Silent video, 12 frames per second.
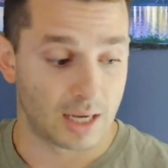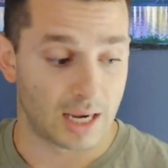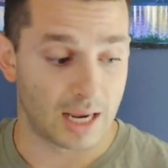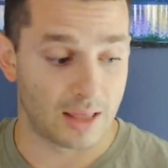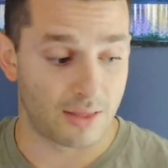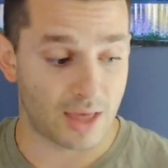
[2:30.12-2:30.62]

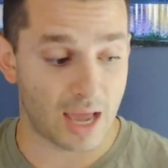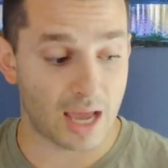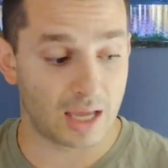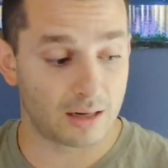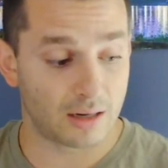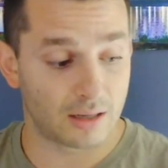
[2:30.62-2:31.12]
And
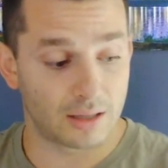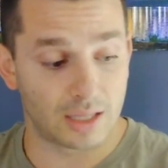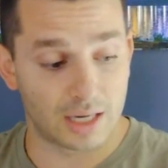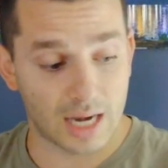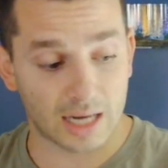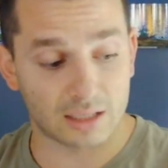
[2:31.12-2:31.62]
then
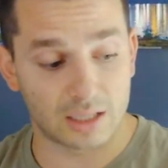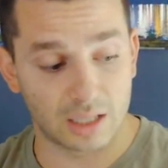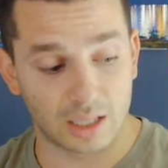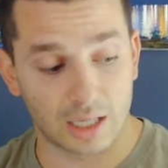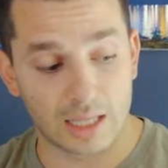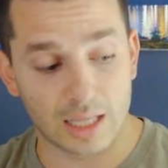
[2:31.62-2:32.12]
the next
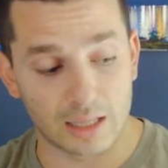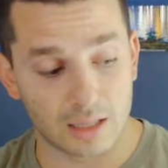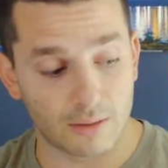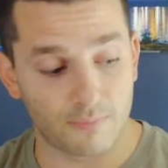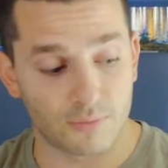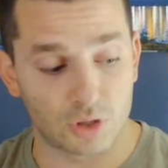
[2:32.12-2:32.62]
thing, and then
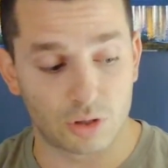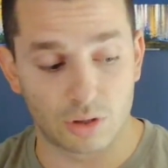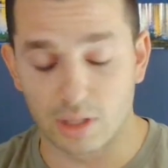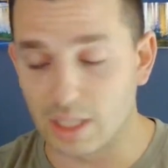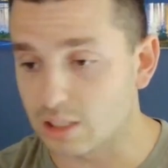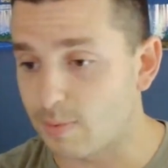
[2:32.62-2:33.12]

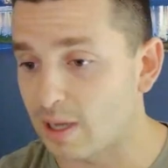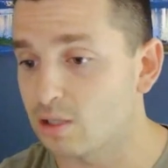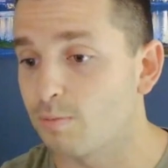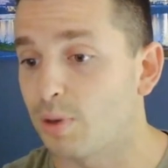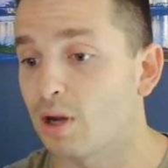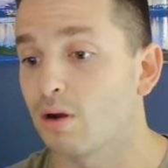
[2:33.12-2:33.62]
the
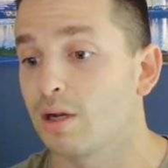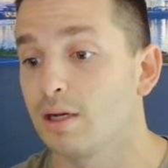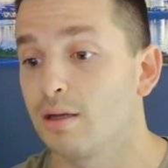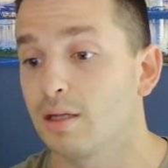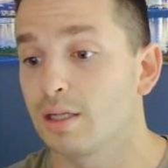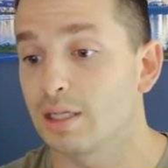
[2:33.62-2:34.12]
inspection period
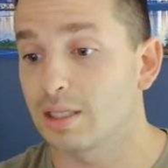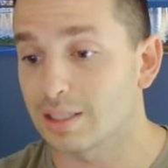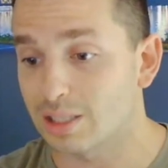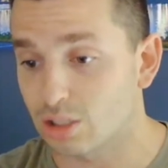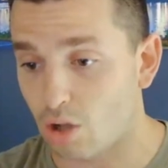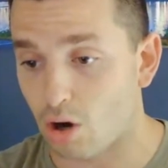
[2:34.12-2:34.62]

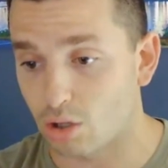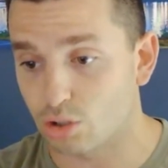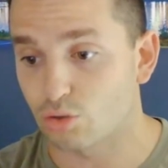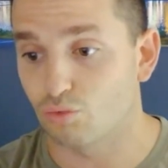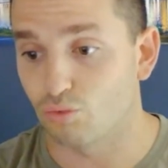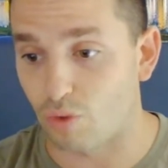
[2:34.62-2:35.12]

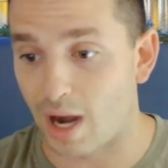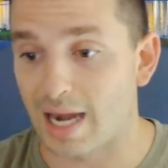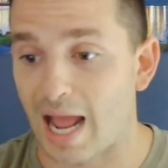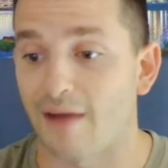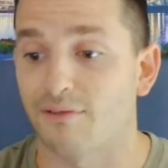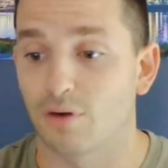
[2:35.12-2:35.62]
starts right
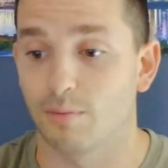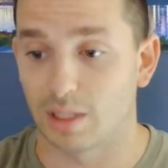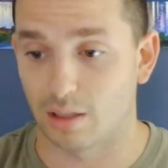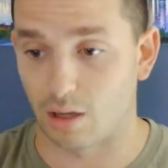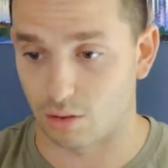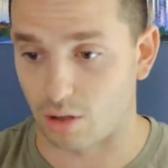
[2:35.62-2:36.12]
after
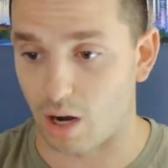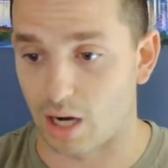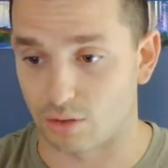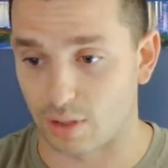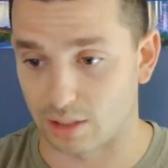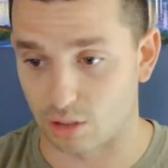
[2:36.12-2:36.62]
being under
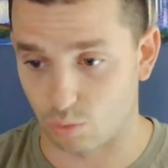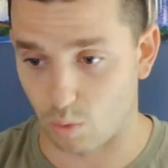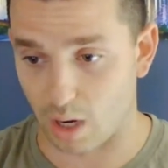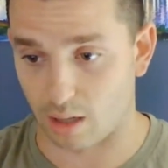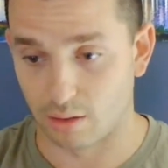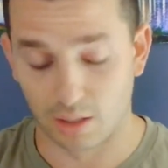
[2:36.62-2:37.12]
contract as
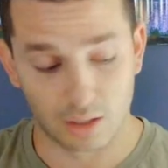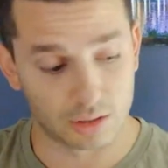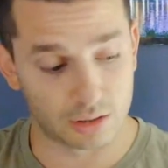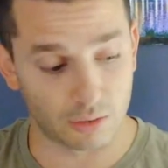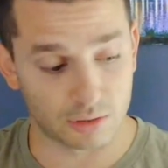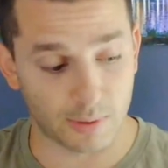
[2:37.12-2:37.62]
well.
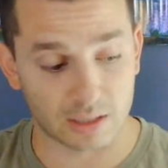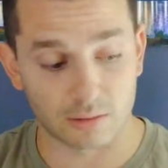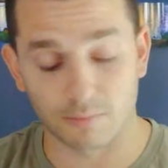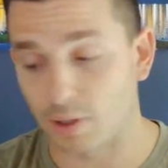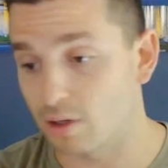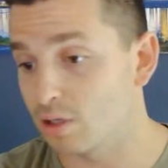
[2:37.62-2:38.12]
So inspection
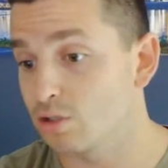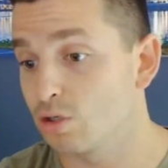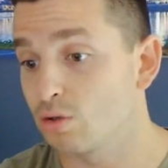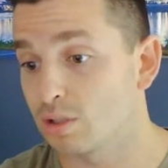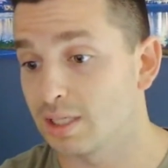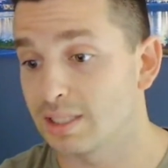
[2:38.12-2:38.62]
period is
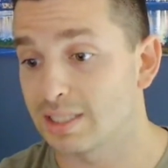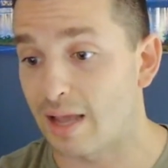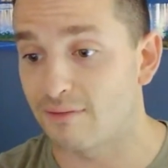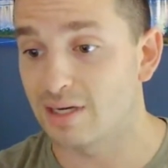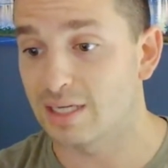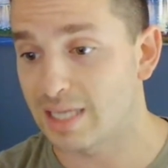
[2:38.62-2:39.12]
usually
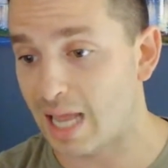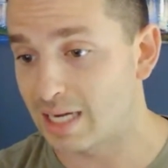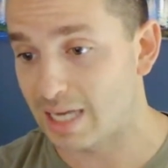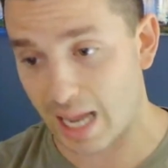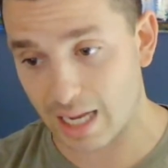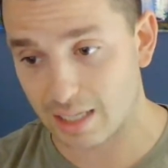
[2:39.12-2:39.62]
7 to 10
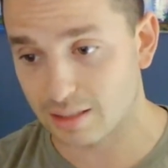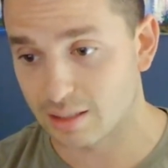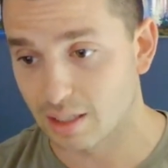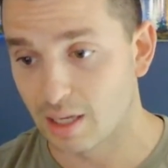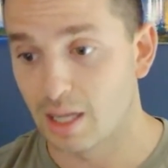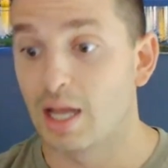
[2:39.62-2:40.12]
days.
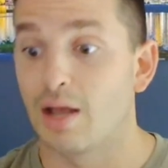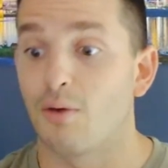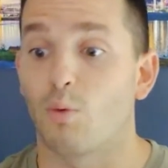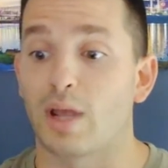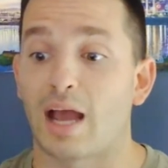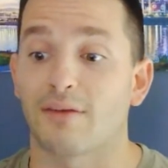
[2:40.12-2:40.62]

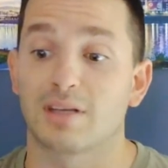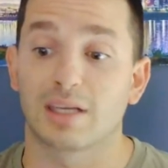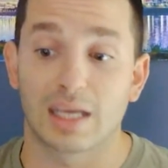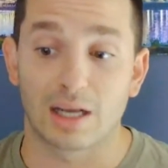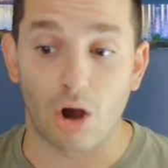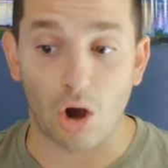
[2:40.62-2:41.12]
We have to
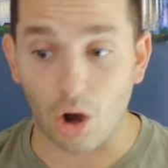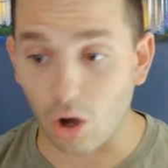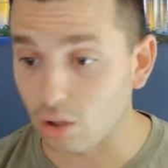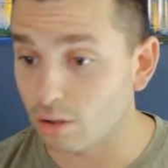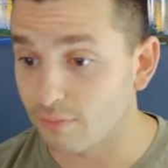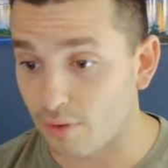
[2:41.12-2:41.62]
get
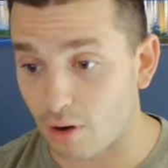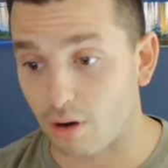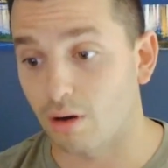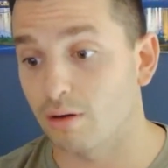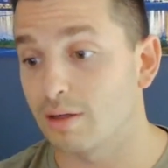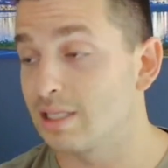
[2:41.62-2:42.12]
all of
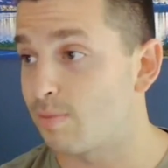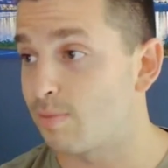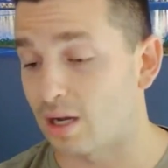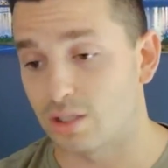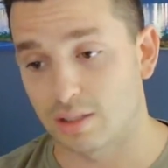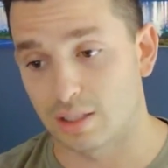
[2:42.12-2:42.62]
our
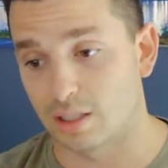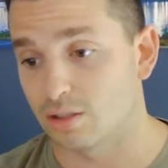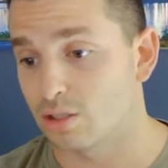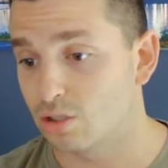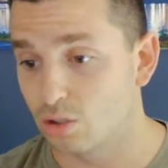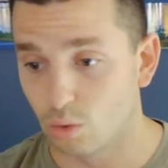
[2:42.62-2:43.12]
inspections in:
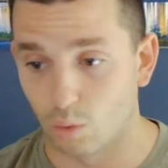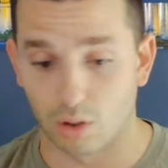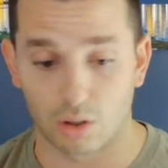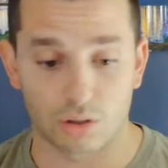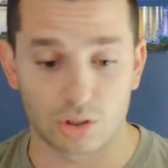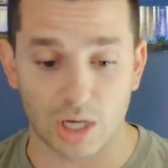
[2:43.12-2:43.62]

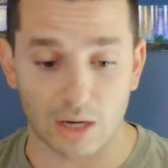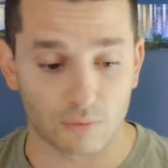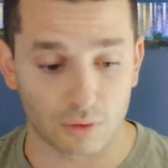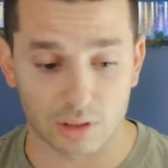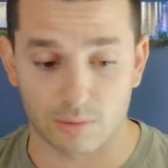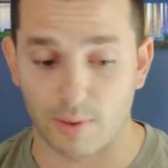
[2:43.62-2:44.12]
sewer,
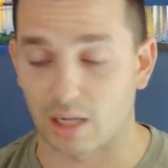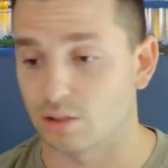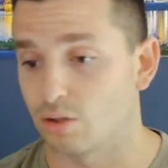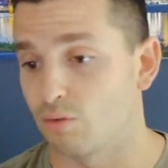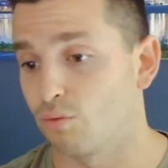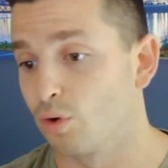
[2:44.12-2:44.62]
general
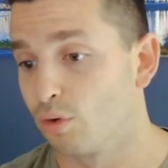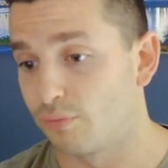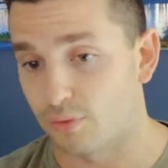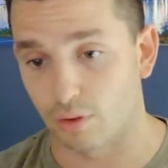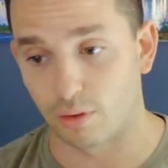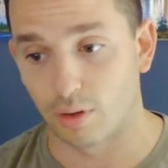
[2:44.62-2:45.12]
inspection,
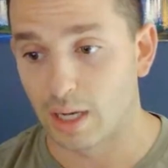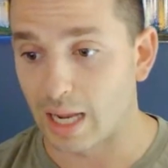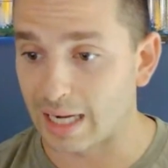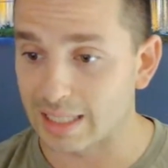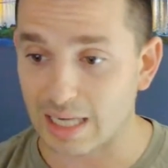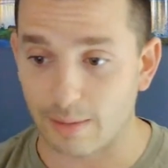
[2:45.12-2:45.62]
roofer,
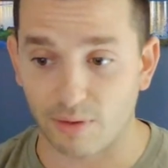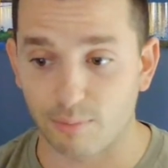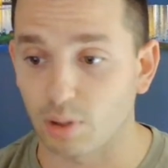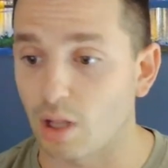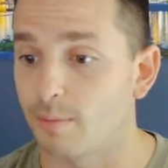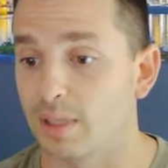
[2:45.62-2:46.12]
any type of
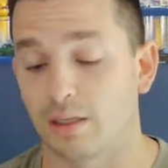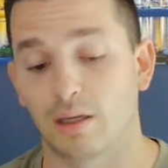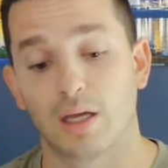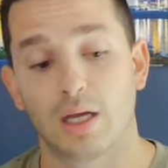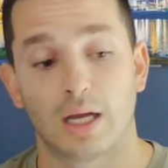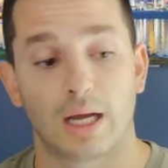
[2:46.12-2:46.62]
plumbing,
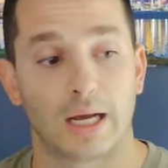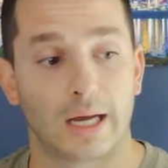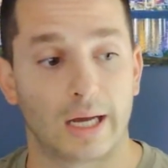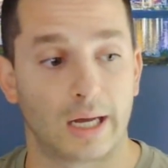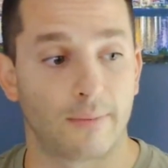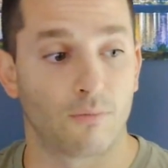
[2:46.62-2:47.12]

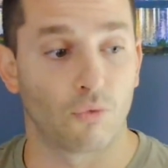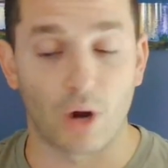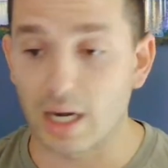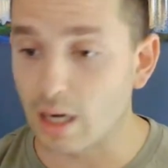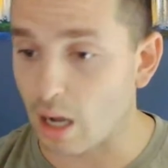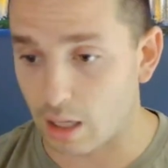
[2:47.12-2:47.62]

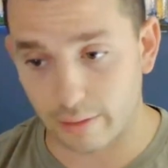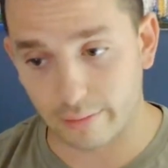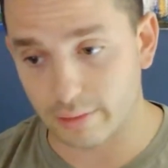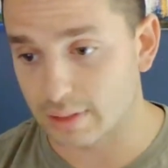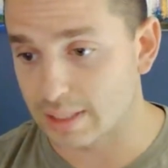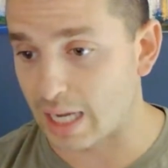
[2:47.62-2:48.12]
radon
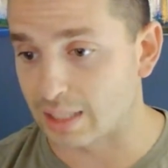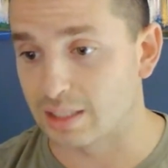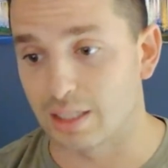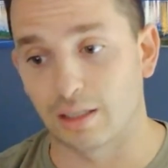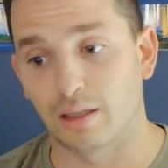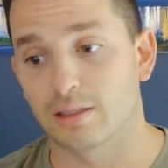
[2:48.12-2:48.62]

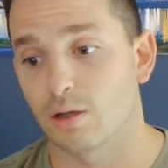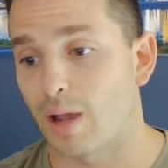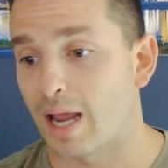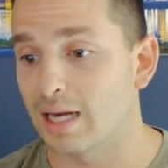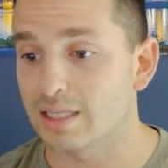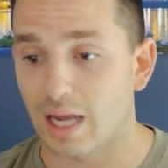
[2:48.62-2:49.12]
testing. So
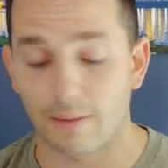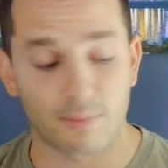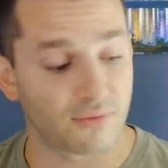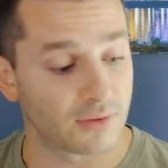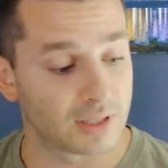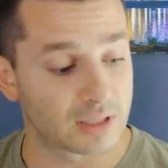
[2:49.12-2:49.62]
any type
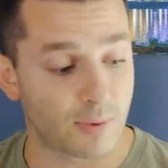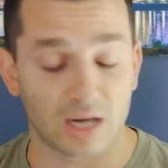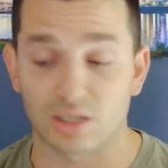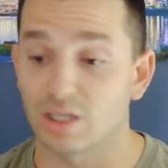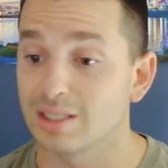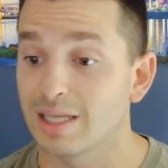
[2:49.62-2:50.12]
of
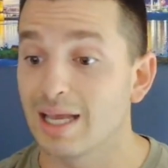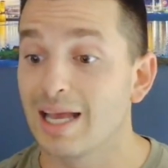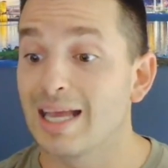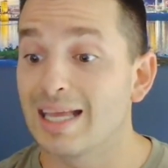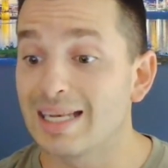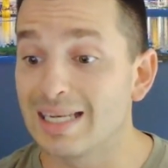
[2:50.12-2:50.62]
inspections
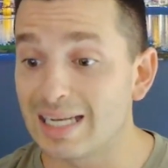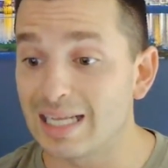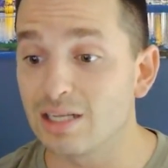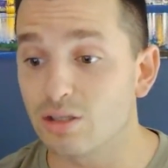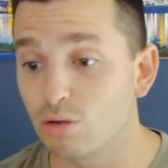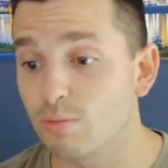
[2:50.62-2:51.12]

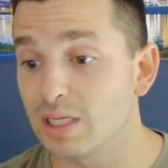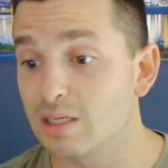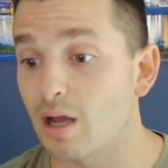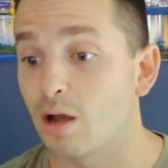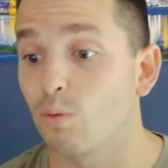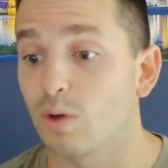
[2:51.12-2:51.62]
need to be
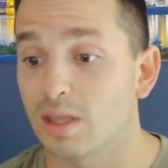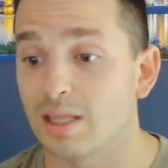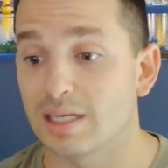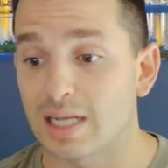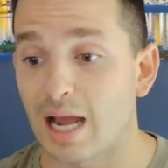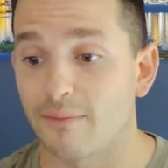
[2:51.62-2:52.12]
done within
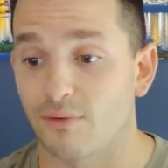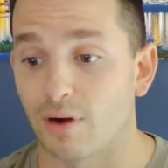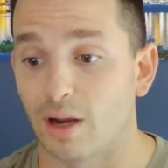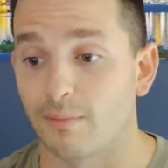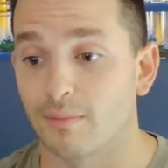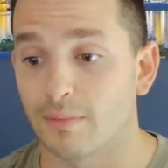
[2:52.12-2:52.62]
the time frame.
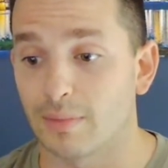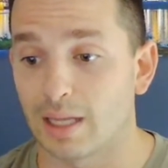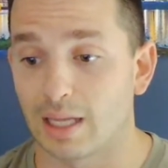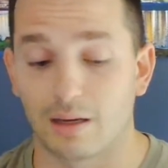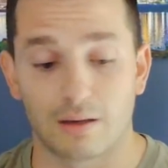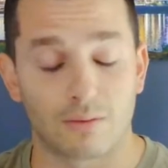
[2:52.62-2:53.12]

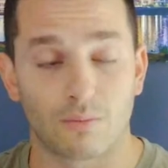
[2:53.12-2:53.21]
And